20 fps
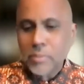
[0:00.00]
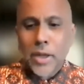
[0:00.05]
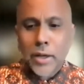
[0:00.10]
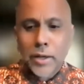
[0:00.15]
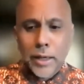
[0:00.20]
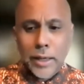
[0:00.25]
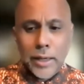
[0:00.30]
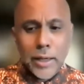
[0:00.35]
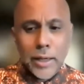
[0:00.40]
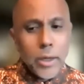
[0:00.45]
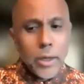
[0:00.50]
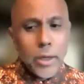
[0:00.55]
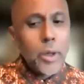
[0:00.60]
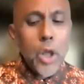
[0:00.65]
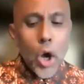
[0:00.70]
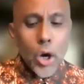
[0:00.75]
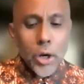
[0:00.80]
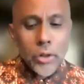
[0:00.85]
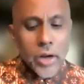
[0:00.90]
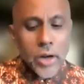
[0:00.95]
getting
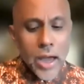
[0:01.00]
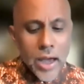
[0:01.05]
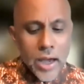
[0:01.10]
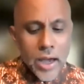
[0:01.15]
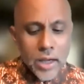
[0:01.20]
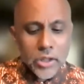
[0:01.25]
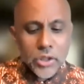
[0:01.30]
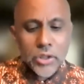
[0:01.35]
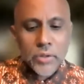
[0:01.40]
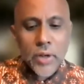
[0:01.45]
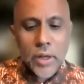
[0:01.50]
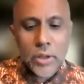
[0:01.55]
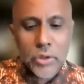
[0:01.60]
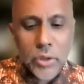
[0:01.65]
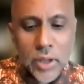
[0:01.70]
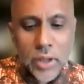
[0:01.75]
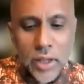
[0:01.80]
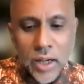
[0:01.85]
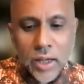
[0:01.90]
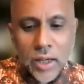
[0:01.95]
along in their age,
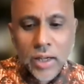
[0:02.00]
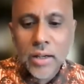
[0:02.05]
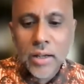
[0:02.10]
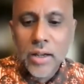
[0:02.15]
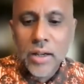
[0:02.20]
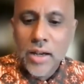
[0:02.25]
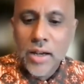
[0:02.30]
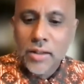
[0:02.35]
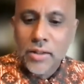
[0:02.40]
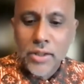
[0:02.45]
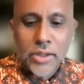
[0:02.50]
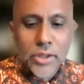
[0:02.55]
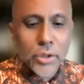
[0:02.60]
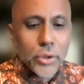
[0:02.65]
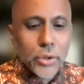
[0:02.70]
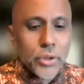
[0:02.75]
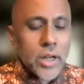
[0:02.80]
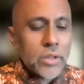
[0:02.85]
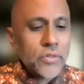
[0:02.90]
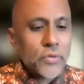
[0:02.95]
elderly. This is
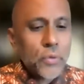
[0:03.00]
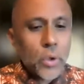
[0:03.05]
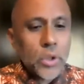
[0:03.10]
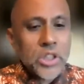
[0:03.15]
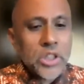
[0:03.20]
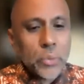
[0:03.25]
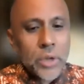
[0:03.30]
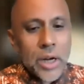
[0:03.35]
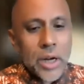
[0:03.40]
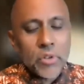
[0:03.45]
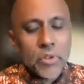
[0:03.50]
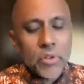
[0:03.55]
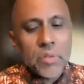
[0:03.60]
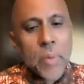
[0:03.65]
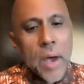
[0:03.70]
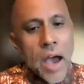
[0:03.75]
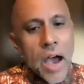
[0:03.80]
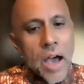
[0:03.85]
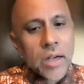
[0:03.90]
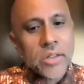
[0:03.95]
two thousand fourteen when I moved
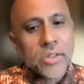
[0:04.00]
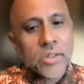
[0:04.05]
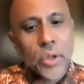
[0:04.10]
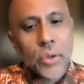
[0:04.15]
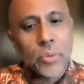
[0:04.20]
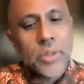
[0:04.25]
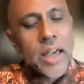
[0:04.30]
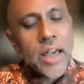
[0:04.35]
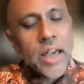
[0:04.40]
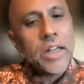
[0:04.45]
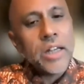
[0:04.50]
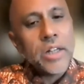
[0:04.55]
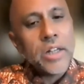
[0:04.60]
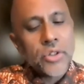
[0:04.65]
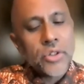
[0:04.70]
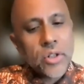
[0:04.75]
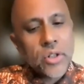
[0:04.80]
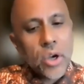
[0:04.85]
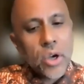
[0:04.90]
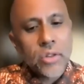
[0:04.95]
back. So it was eight
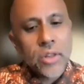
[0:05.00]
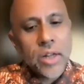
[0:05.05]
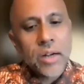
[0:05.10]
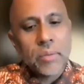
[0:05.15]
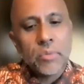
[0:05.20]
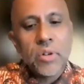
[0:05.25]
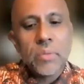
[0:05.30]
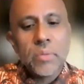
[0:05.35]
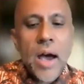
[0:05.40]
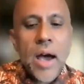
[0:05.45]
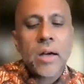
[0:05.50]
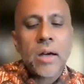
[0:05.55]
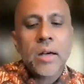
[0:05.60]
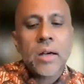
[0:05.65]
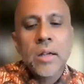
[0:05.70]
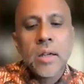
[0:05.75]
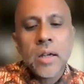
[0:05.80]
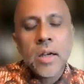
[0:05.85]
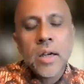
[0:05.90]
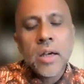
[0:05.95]
years ago that I moved
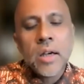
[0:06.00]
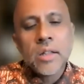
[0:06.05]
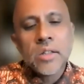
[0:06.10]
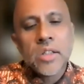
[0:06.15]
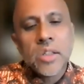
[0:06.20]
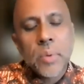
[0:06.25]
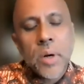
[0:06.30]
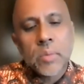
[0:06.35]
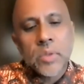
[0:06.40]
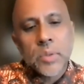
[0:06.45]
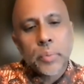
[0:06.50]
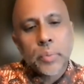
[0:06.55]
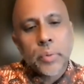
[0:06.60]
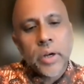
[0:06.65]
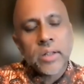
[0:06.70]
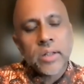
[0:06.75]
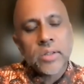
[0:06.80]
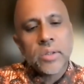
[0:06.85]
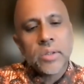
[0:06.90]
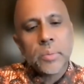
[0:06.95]
back to Palm
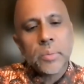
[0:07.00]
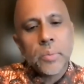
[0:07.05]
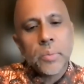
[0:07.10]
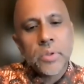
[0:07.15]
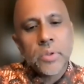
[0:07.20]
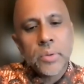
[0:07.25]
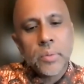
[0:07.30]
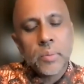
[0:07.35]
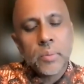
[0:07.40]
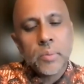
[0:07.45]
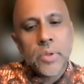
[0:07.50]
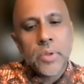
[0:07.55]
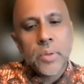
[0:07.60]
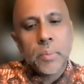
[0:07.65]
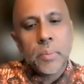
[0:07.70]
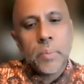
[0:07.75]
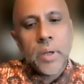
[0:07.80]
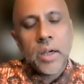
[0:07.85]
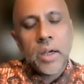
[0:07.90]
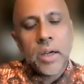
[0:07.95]
Springs to to to
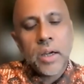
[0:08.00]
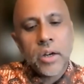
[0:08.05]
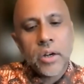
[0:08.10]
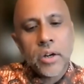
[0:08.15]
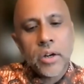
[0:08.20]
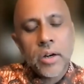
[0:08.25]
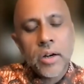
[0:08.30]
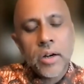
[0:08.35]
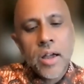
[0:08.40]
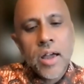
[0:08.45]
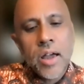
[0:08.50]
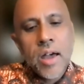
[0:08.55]
be here,